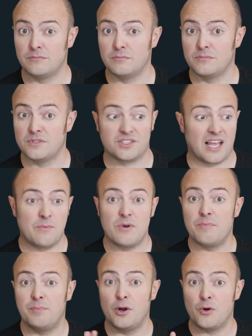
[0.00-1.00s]
Same
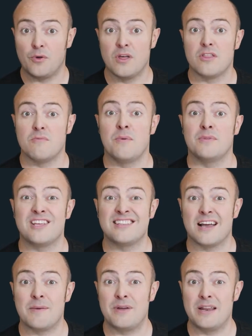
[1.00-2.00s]
with blue. The moment they
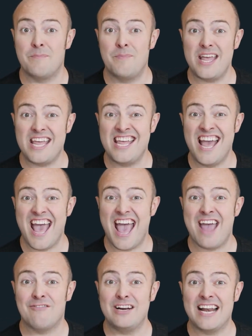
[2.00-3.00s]
type in a B,
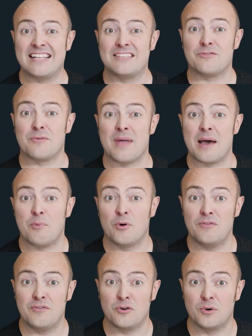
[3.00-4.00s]
every letter from that
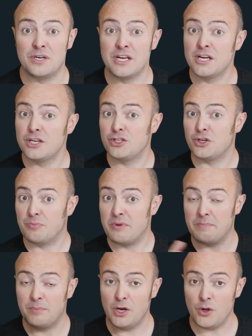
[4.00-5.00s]
point forward should
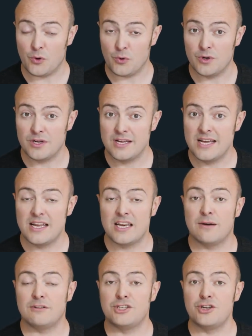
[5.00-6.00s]
be blue.
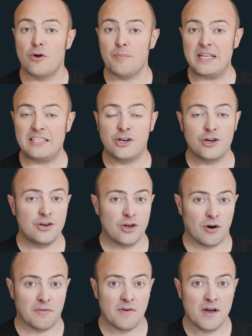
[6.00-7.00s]
Now it should not be turned
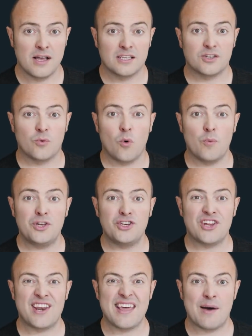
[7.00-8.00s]
off. So what we
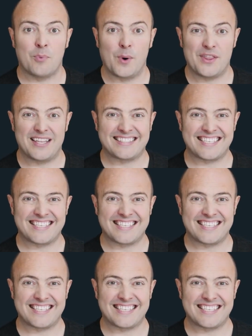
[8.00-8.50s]
should end up with is a